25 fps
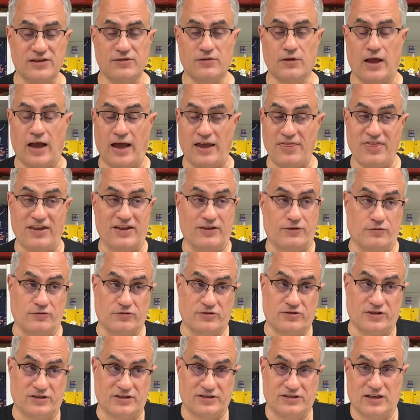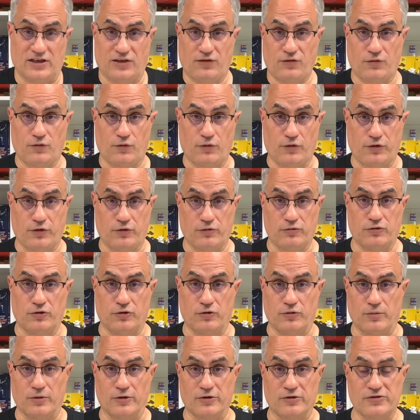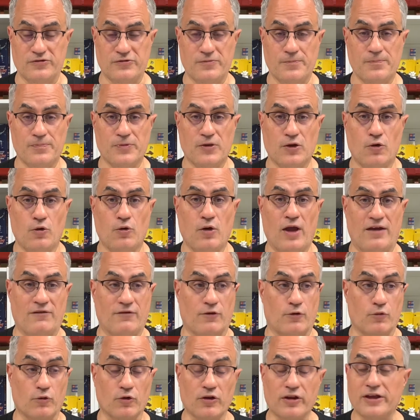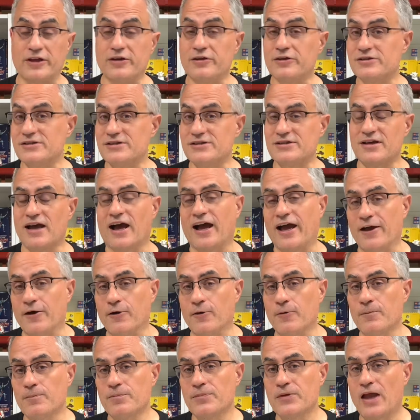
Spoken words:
I think they're successful YouTubers who have a really good style.